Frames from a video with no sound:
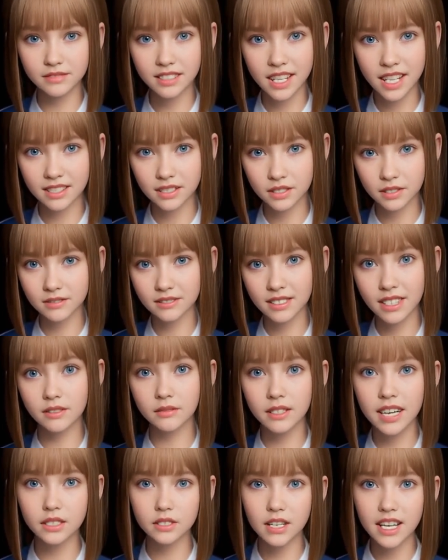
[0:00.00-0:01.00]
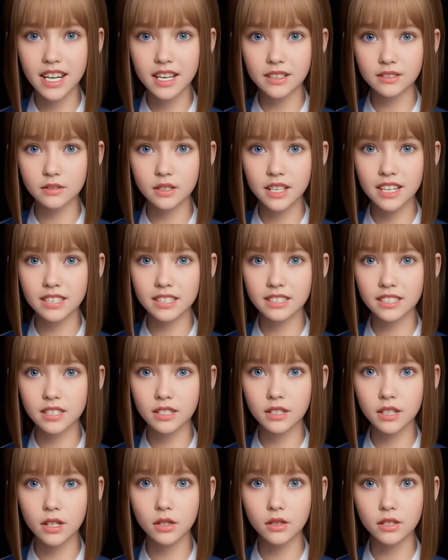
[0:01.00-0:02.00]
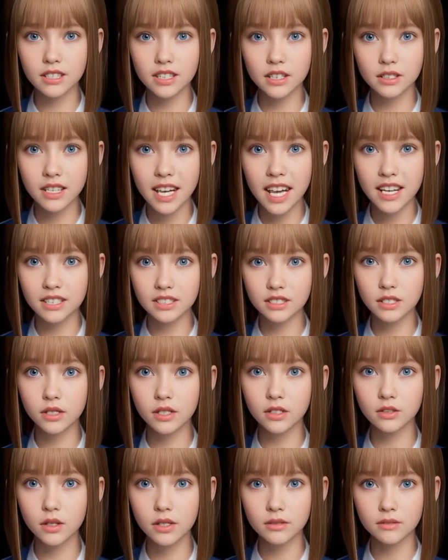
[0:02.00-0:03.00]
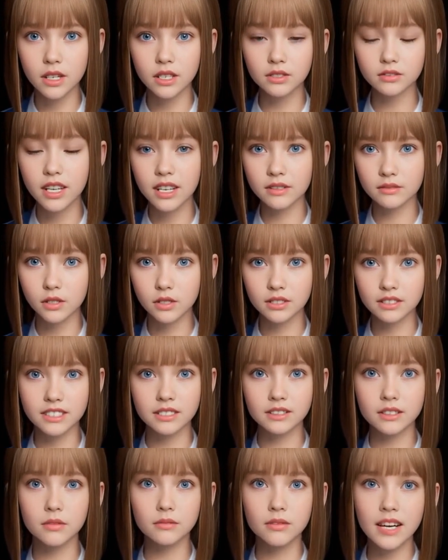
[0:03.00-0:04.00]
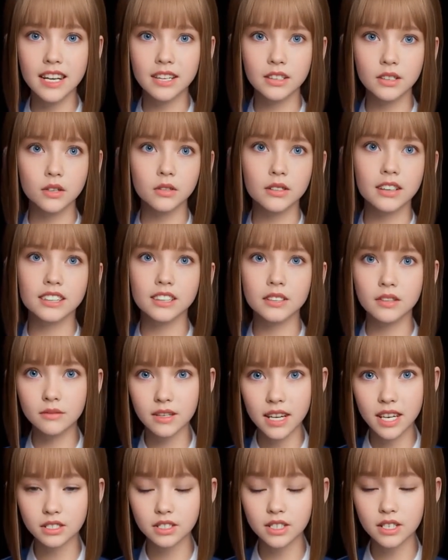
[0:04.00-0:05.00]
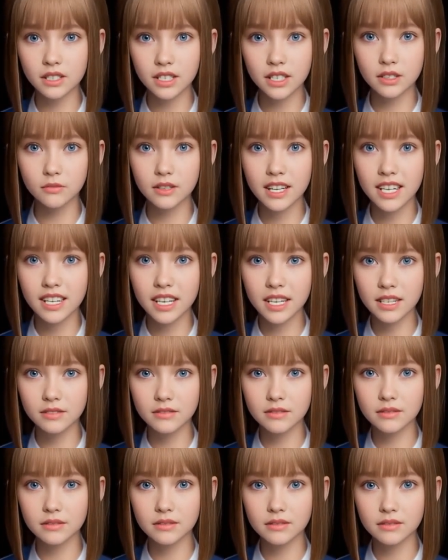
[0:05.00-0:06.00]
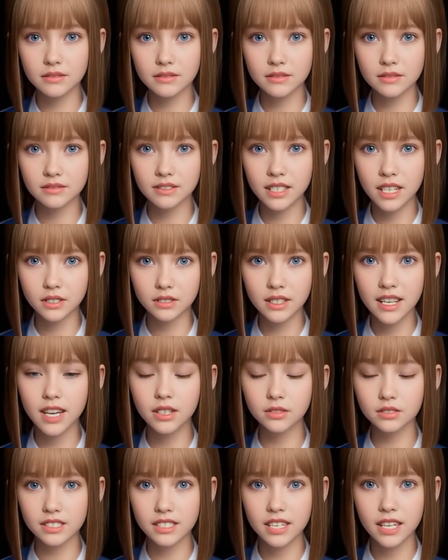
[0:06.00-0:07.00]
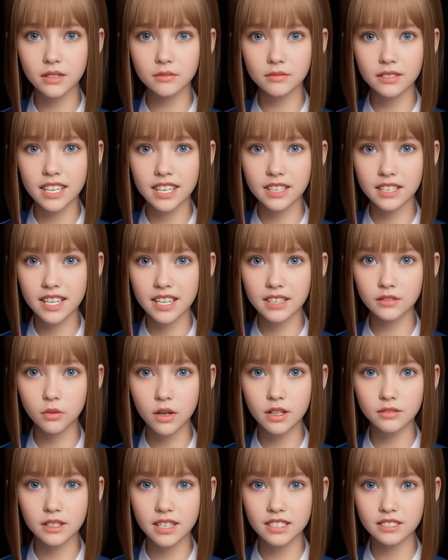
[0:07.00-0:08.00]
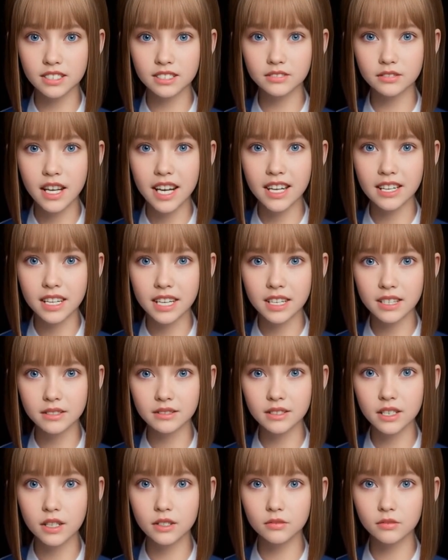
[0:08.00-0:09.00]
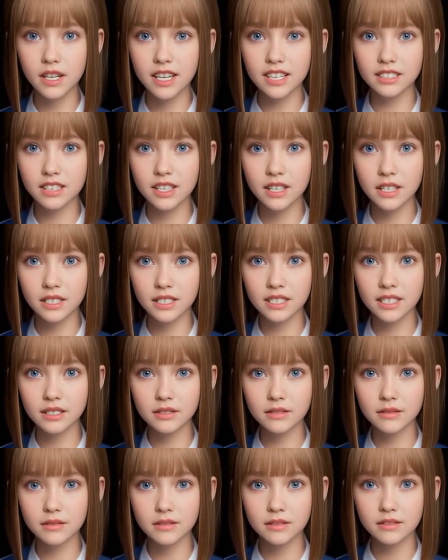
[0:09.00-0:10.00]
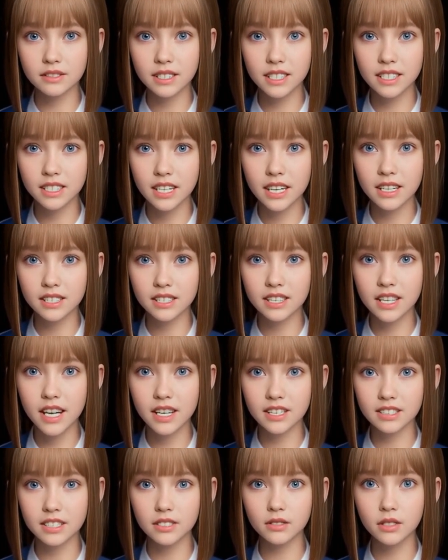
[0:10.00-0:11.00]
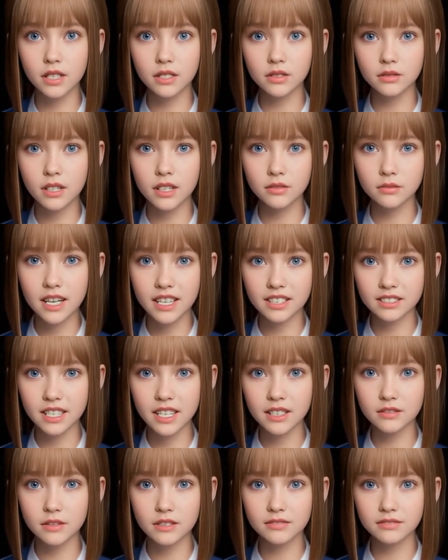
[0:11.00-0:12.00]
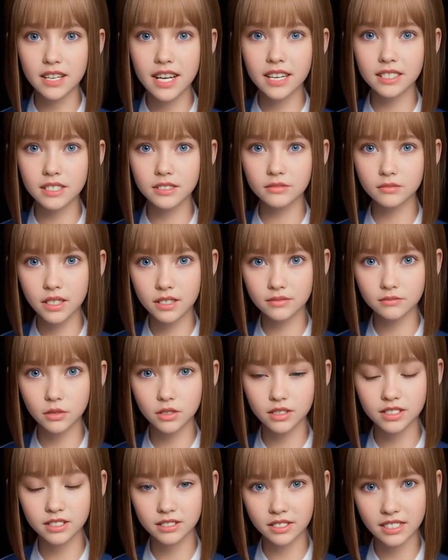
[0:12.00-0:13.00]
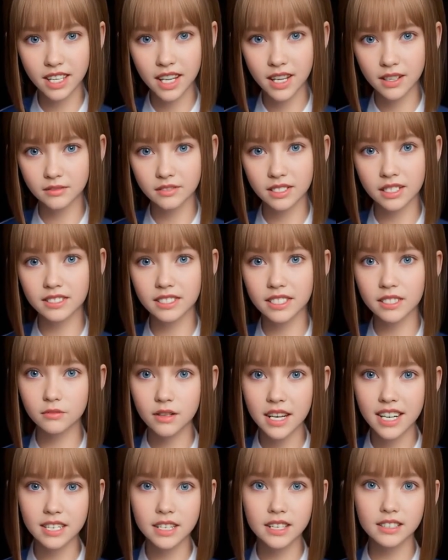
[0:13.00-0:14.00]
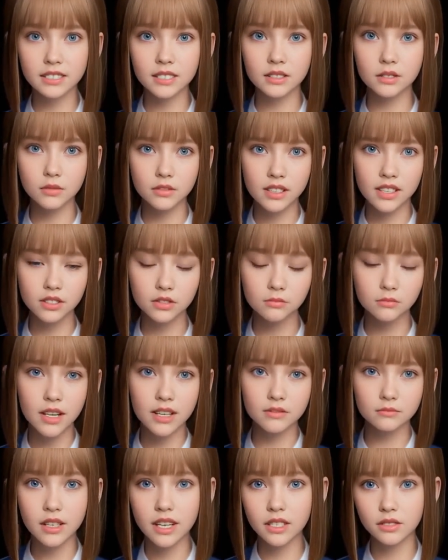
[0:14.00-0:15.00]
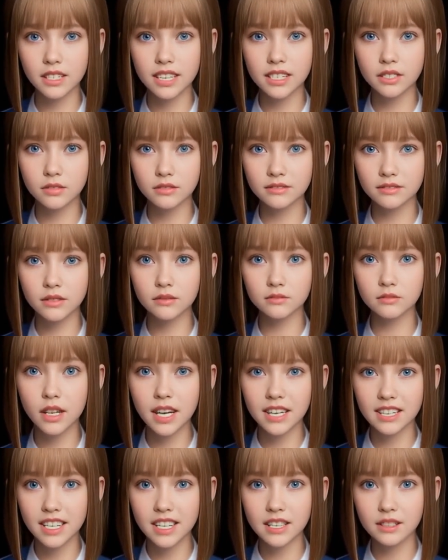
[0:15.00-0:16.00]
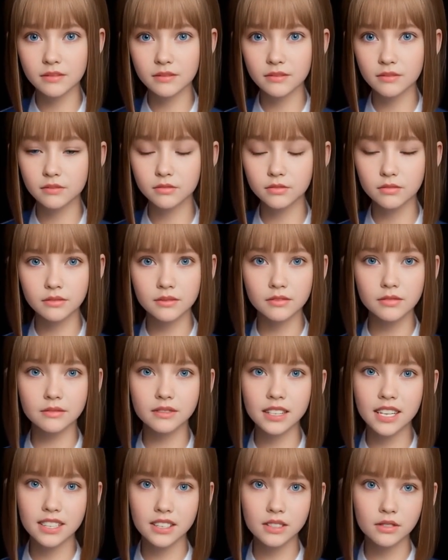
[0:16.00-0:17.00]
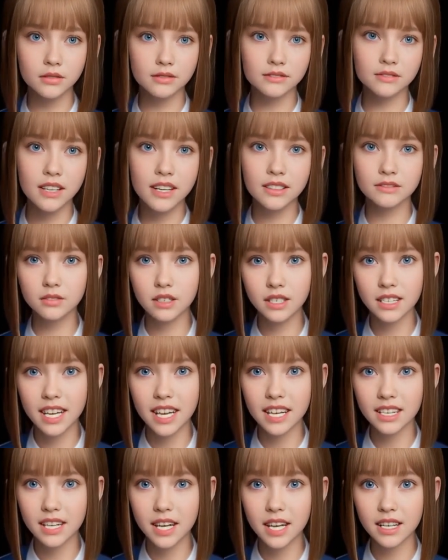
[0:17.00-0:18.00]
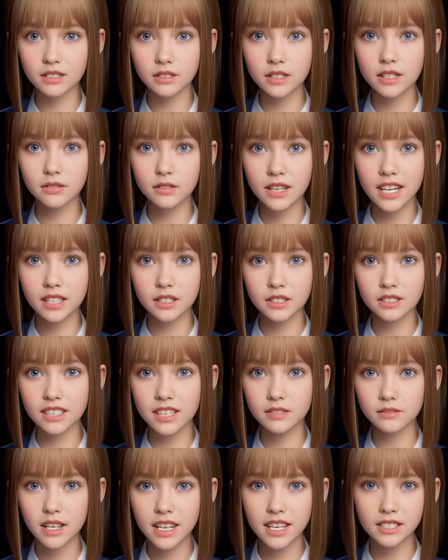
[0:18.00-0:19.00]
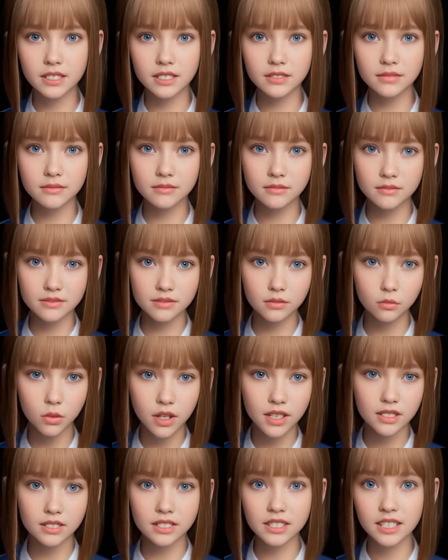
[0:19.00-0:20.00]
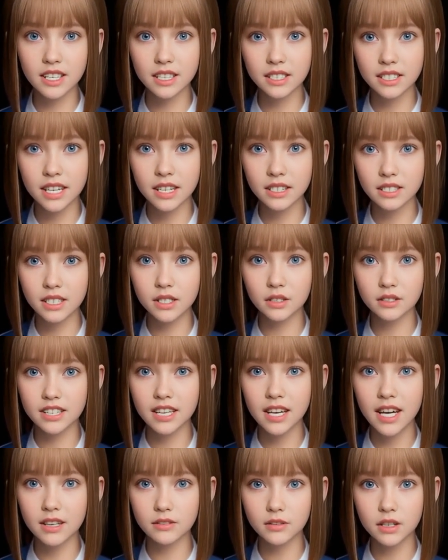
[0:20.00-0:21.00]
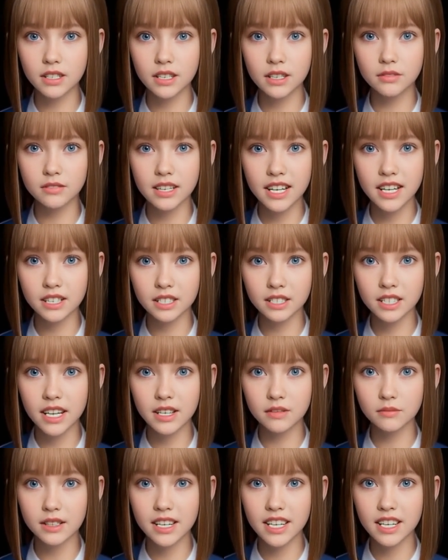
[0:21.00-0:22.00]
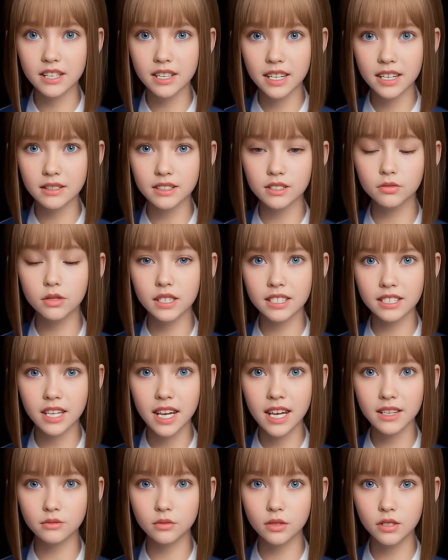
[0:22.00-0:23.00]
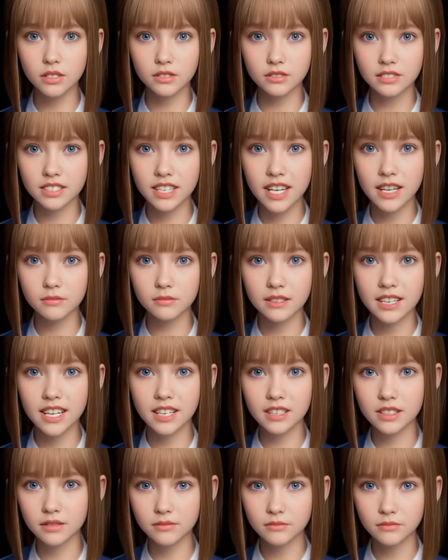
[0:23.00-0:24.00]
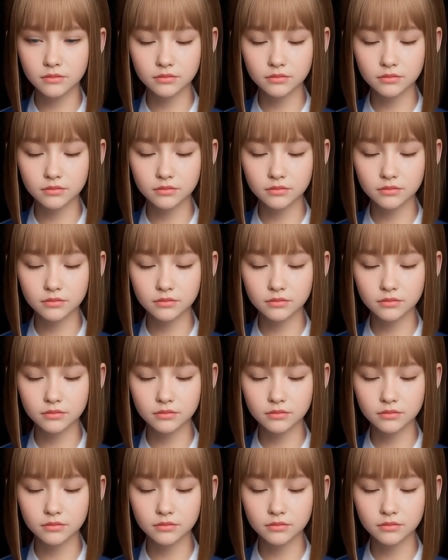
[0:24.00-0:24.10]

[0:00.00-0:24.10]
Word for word: other female athletes to lower their natural hormone levels through medical intervention to be allowed to compete in women's track and field races. The testosterone limits have effectively put a stop to Semenya's career by barring her from running in her favored 800 meters event, where she is a two-time Olympic champion and three-time world champion.